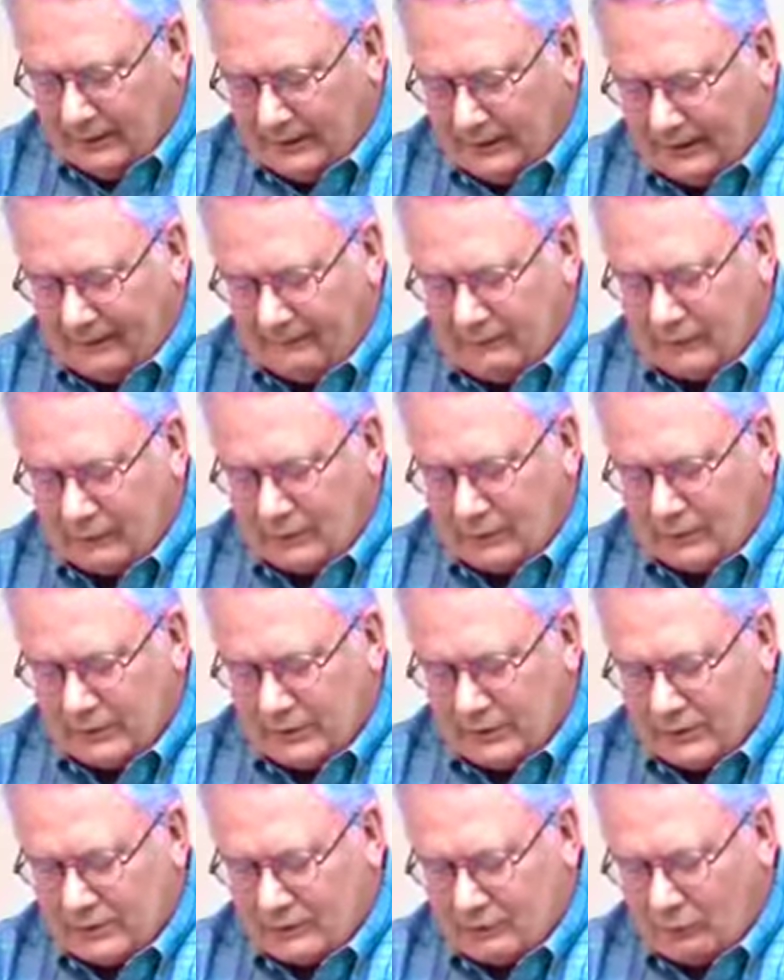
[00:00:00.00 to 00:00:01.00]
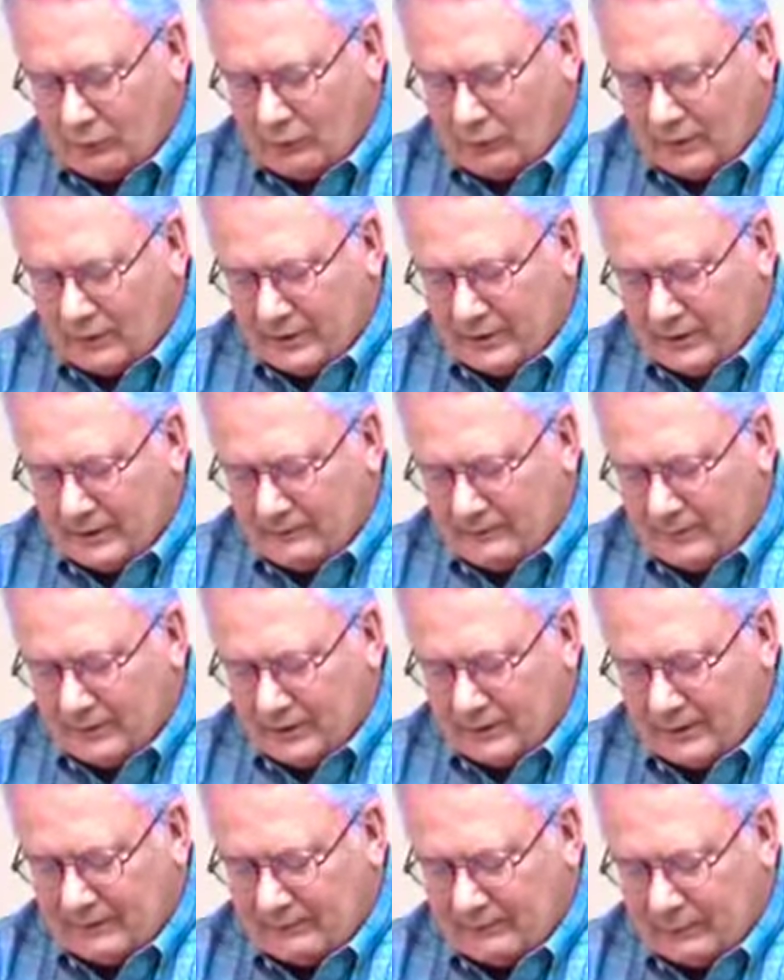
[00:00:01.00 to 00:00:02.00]
afterward destroyed
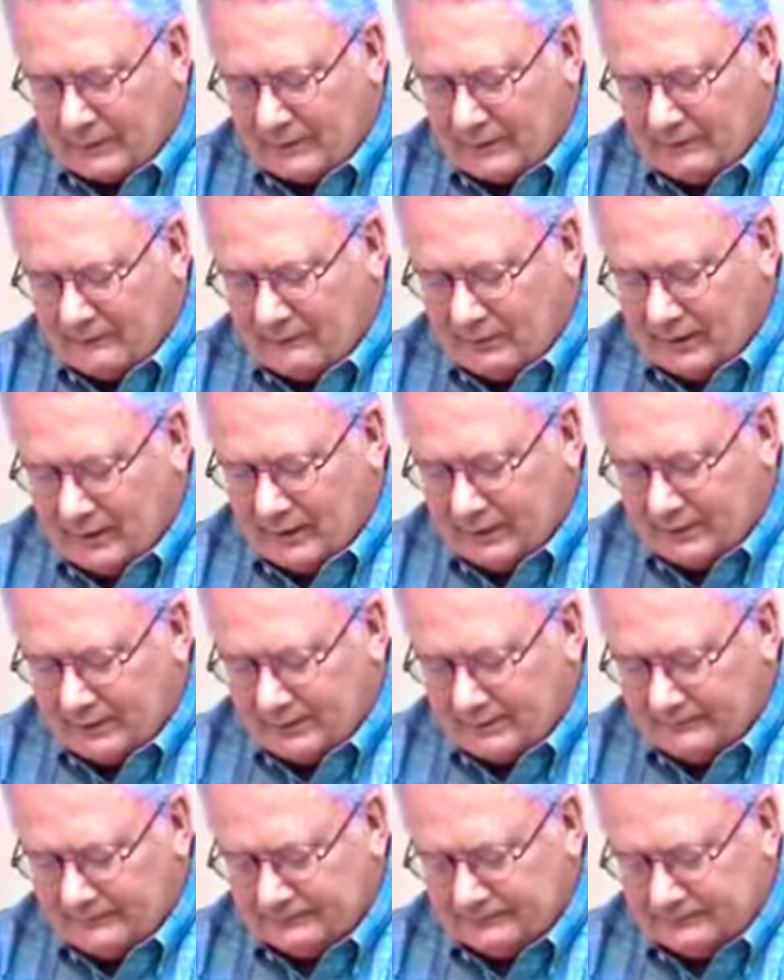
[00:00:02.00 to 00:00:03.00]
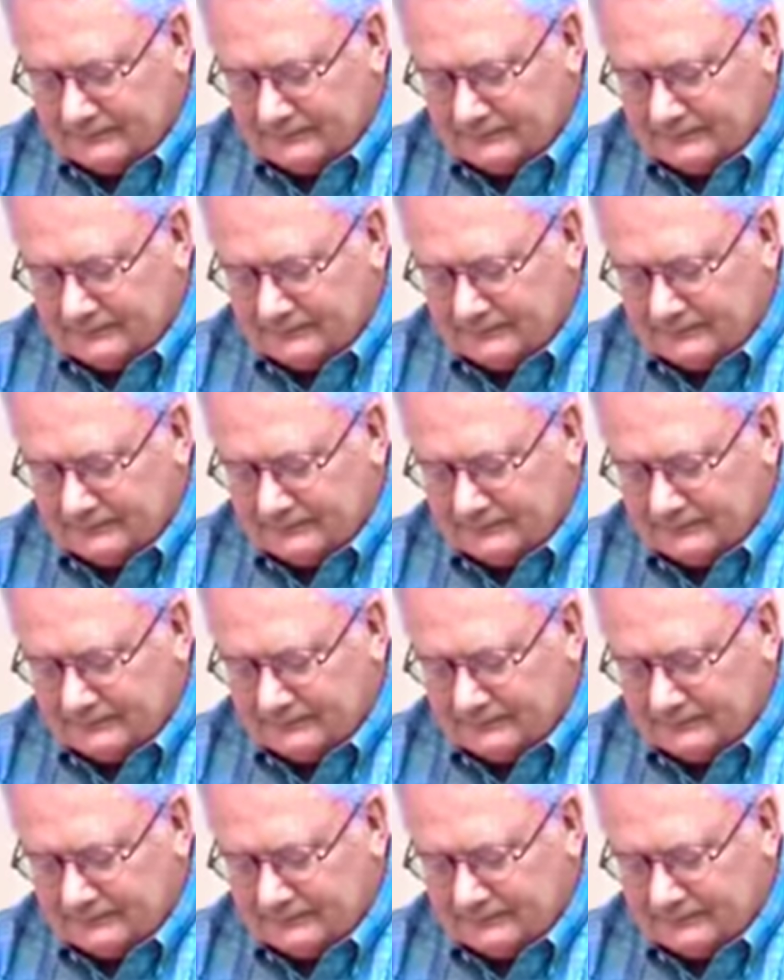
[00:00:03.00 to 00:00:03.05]
them that believed not.